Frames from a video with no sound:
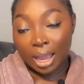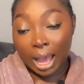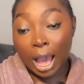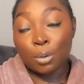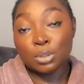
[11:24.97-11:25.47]

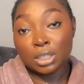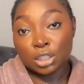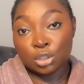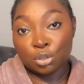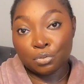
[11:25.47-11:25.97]
I will say
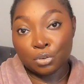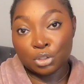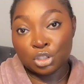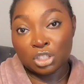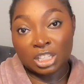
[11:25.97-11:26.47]
it in your front.
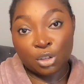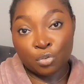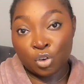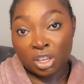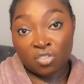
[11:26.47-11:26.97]
It's just that you're
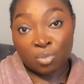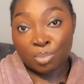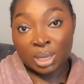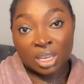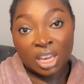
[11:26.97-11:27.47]
not giving
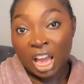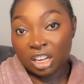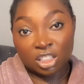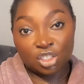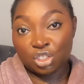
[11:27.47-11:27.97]
me
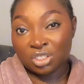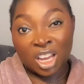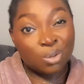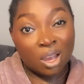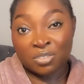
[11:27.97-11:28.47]
attention.
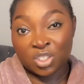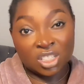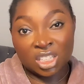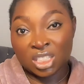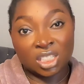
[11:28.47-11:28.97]
That's why I've not
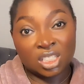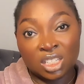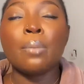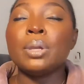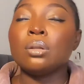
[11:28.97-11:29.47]
said it.
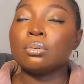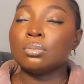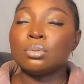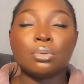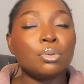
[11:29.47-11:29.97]
I mean,
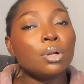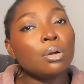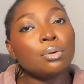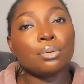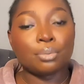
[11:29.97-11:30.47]
we
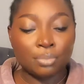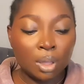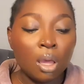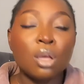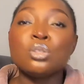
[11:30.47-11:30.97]
don't grow.
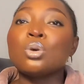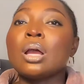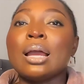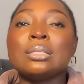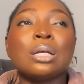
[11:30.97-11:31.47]
So
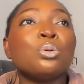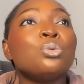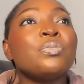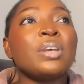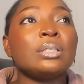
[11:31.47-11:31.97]
guys, I don't
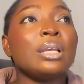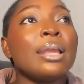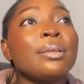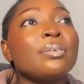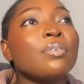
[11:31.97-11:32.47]
know if there's
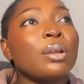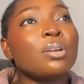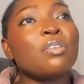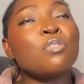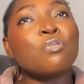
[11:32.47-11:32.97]
any
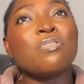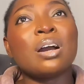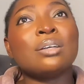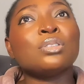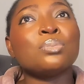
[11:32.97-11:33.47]
another fun
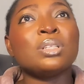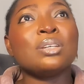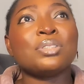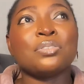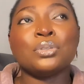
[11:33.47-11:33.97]
fact, something
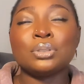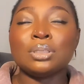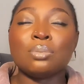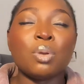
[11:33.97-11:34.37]
else I've not said.